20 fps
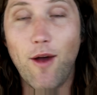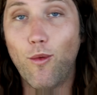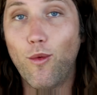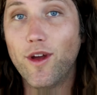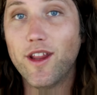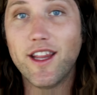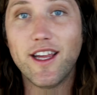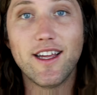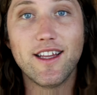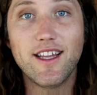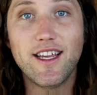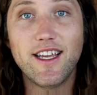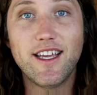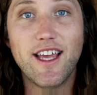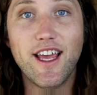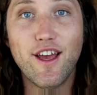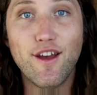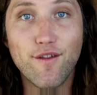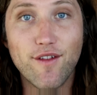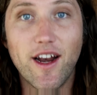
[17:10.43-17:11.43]
I willingly
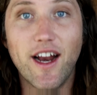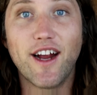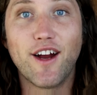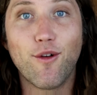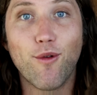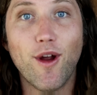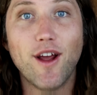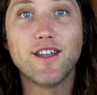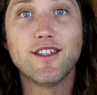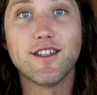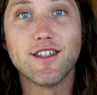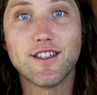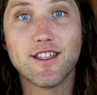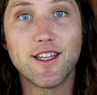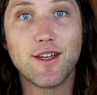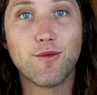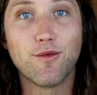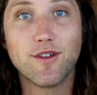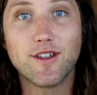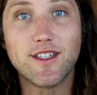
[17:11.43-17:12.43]
give and I
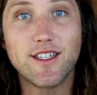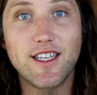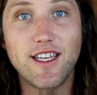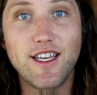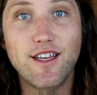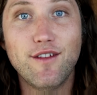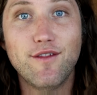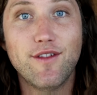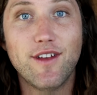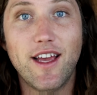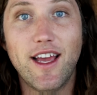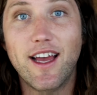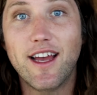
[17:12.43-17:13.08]
graciously receive,